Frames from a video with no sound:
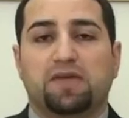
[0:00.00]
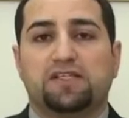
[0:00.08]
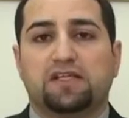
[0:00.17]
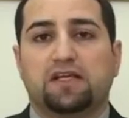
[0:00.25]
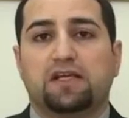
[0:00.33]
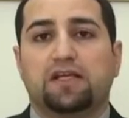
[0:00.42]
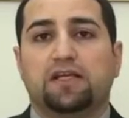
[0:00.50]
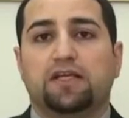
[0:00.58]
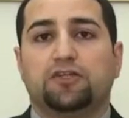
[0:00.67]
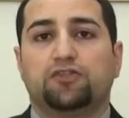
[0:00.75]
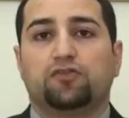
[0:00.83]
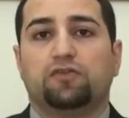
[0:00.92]
basically,
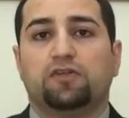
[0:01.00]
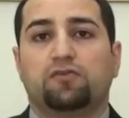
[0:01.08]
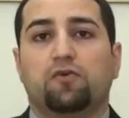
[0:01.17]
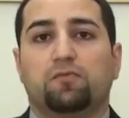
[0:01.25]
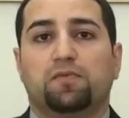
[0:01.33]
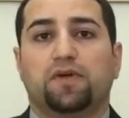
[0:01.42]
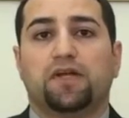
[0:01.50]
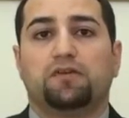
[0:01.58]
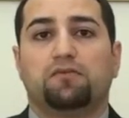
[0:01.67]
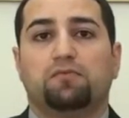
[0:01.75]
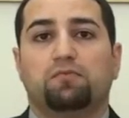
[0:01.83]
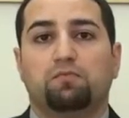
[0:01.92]
it should
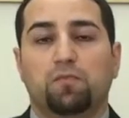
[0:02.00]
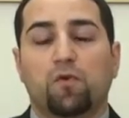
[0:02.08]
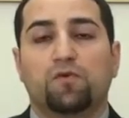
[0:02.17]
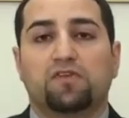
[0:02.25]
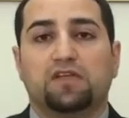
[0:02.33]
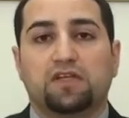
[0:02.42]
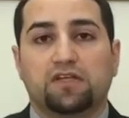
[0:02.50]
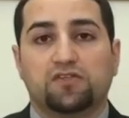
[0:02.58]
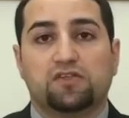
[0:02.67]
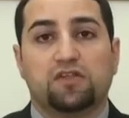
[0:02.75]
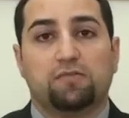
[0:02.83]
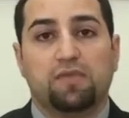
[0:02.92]
incorporate both
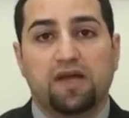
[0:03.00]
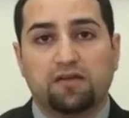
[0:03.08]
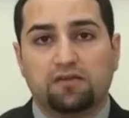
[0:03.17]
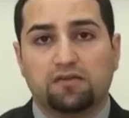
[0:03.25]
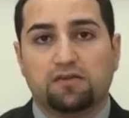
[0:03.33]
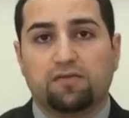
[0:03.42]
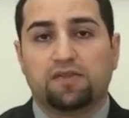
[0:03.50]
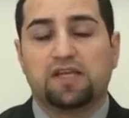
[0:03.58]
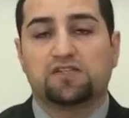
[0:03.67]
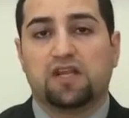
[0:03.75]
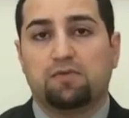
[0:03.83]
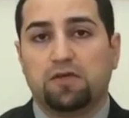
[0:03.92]
needs, the bank, the
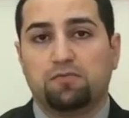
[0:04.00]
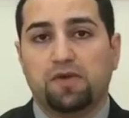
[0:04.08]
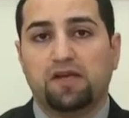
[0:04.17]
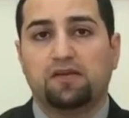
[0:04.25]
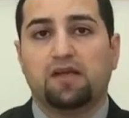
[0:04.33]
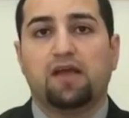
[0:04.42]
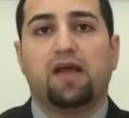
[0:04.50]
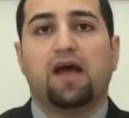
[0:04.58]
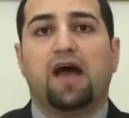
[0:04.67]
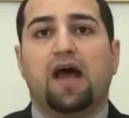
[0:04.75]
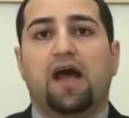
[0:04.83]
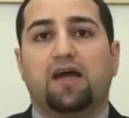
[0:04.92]
Islamic bank,
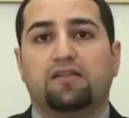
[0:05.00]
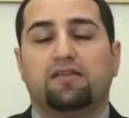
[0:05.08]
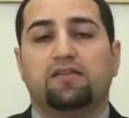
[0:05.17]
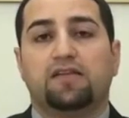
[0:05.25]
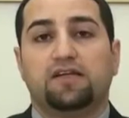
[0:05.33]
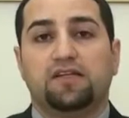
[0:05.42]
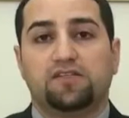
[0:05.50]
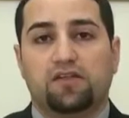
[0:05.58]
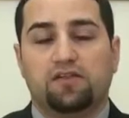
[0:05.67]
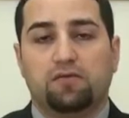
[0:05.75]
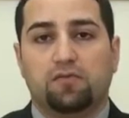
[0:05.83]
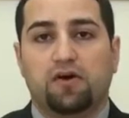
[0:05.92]
and the needs
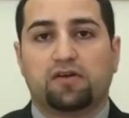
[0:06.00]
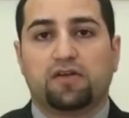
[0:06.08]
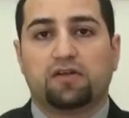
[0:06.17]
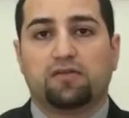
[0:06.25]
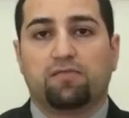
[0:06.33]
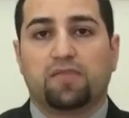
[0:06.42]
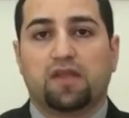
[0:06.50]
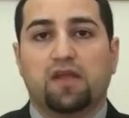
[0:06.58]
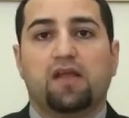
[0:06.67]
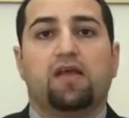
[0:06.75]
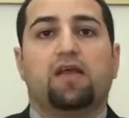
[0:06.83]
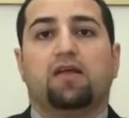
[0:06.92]
in the market.
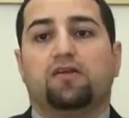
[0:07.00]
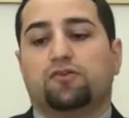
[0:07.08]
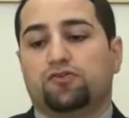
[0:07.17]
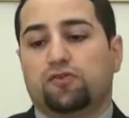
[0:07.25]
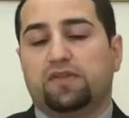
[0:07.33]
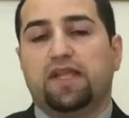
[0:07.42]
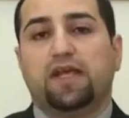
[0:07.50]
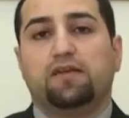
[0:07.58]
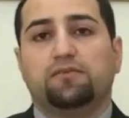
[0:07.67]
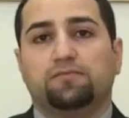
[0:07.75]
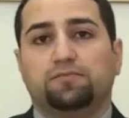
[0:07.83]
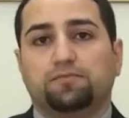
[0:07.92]
So
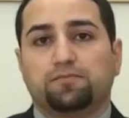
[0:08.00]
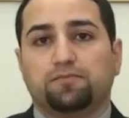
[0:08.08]
then,